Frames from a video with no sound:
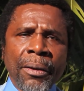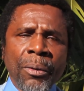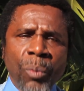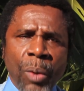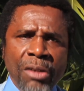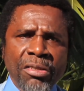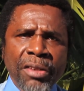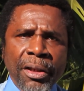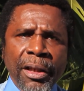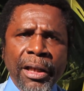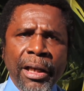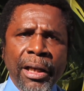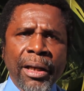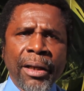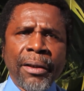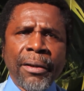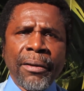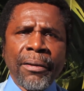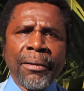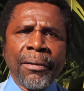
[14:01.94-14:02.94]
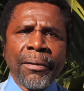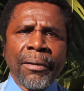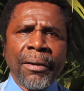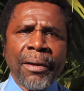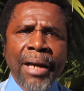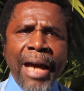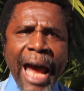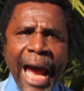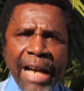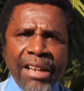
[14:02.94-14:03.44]
once again
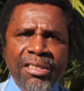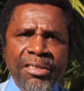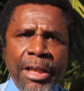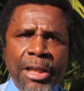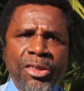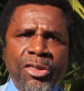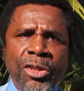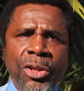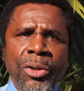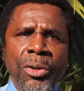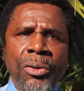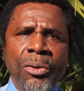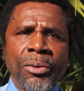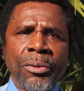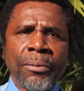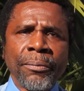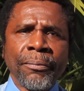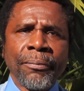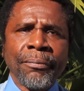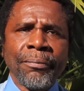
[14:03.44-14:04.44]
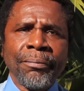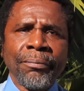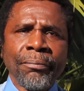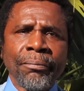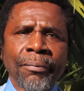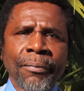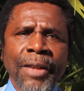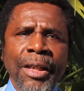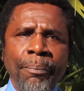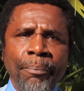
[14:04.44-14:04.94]
ask that you
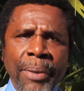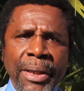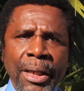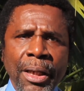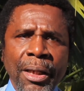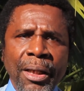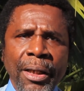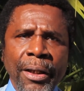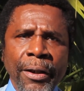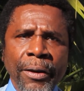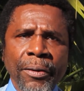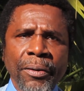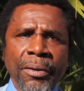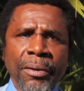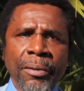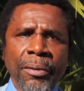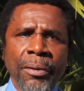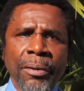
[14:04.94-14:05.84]
be alert,